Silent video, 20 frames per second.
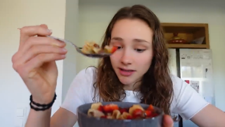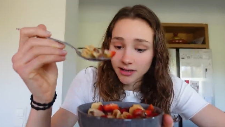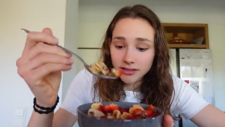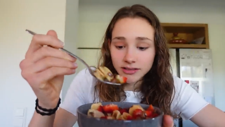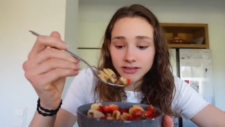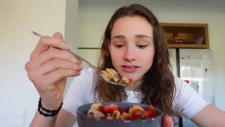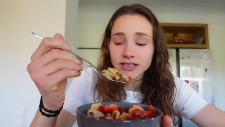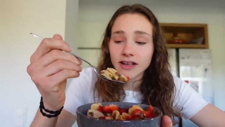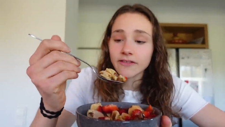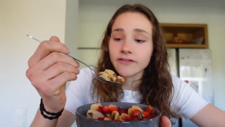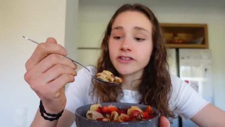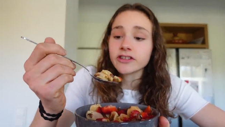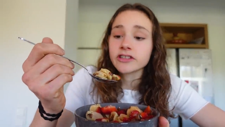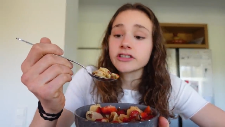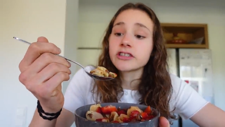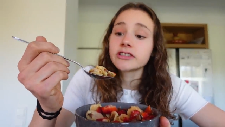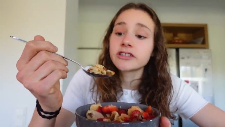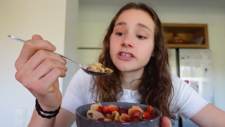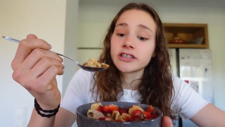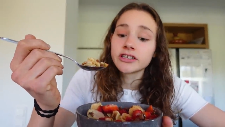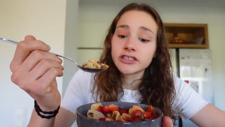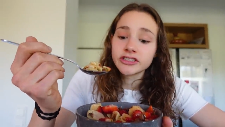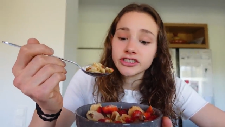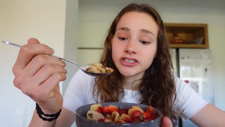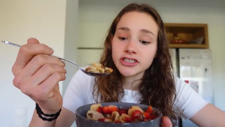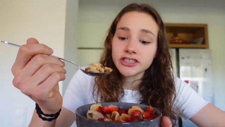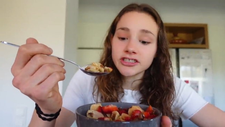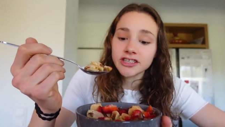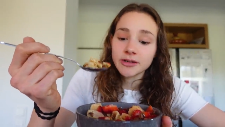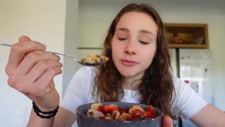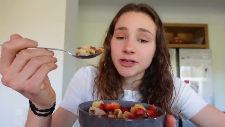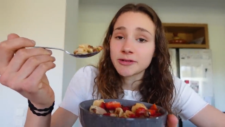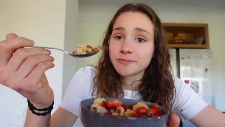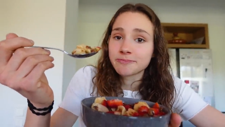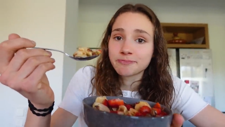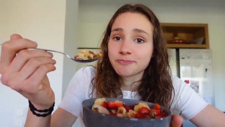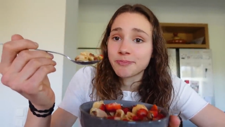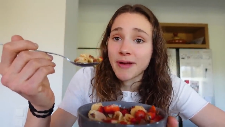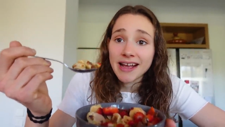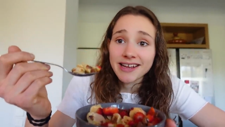It is definitely delicious. I
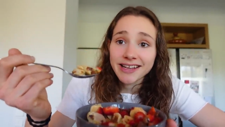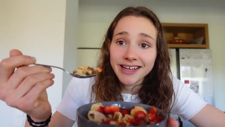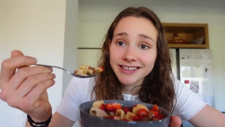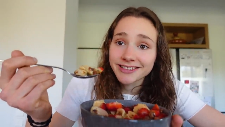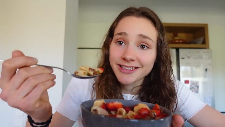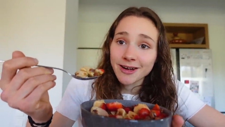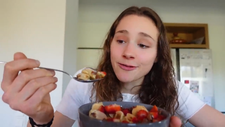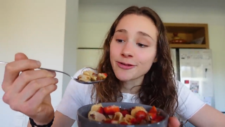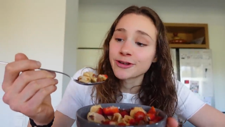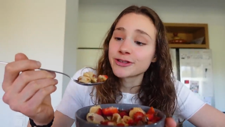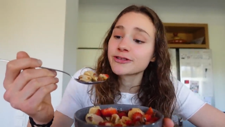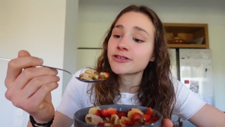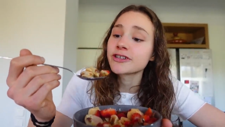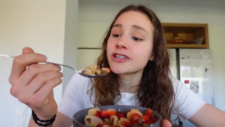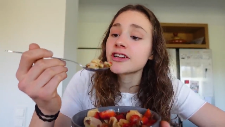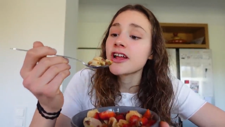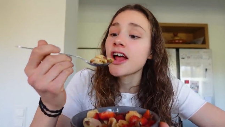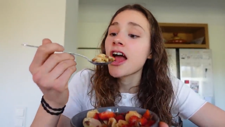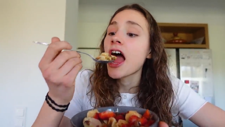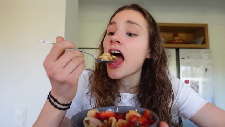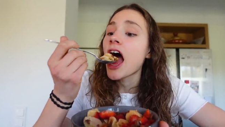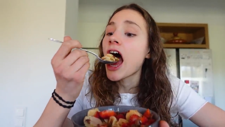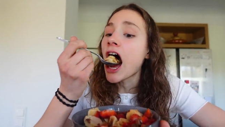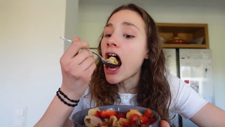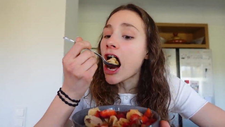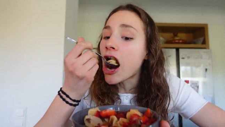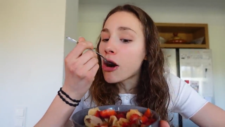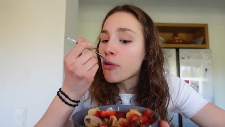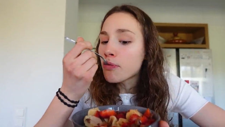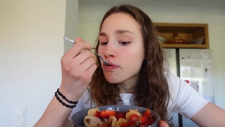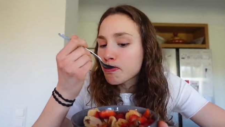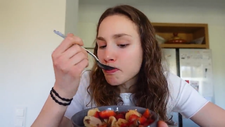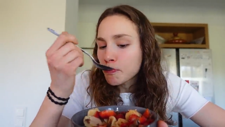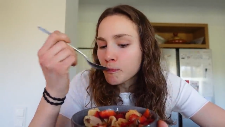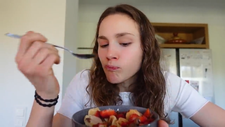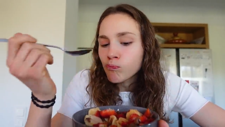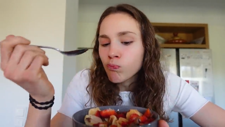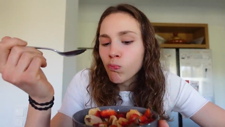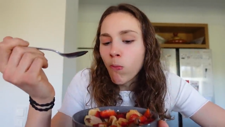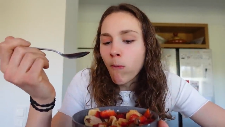mean, pancakes are always good.
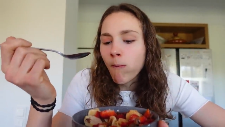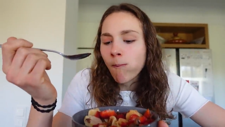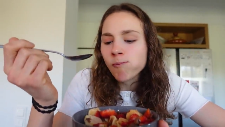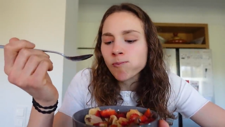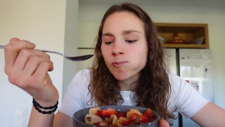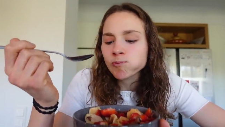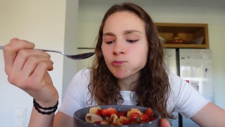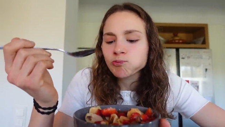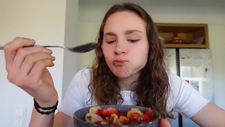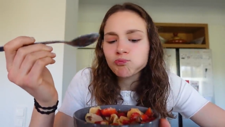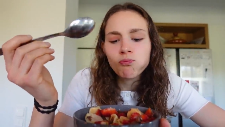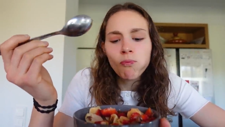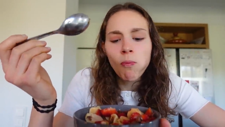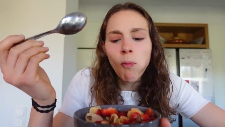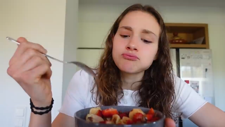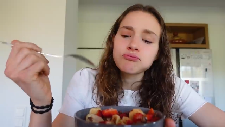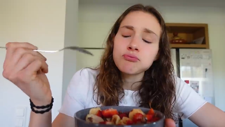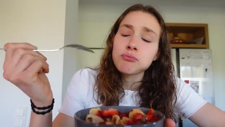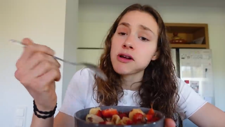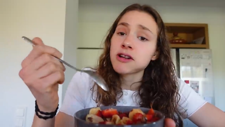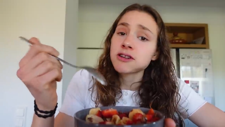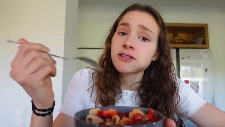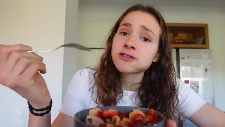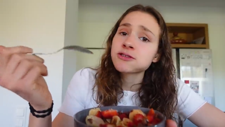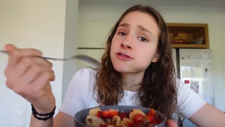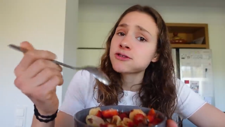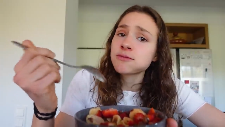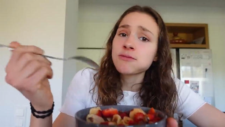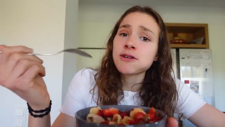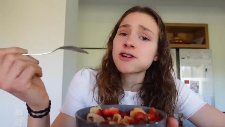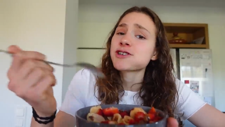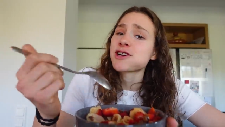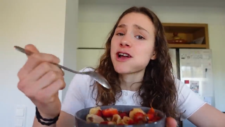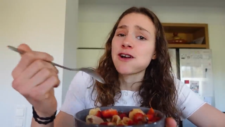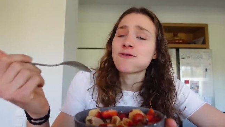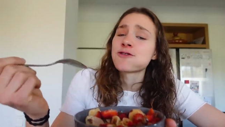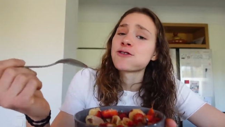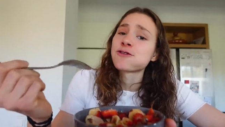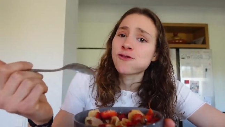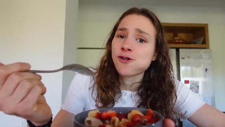Mm, but it's too much
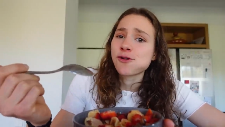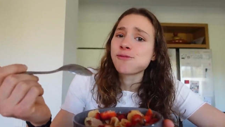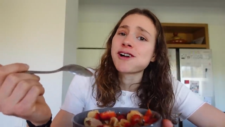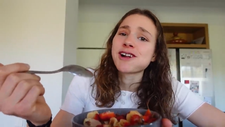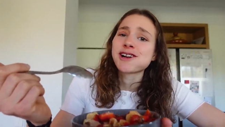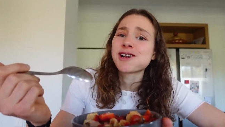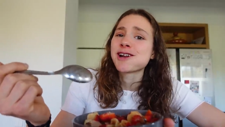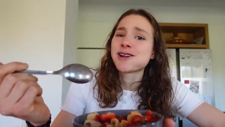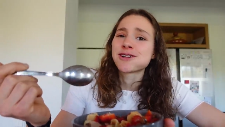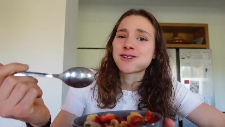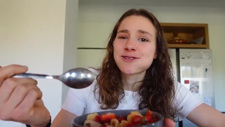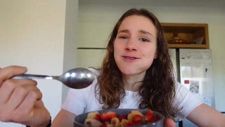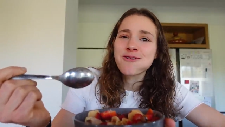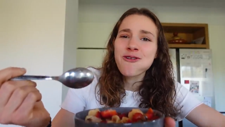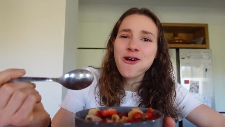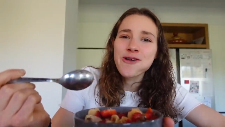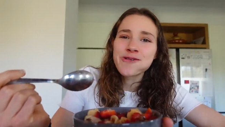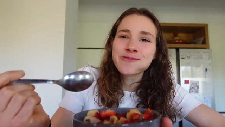effort for my taste.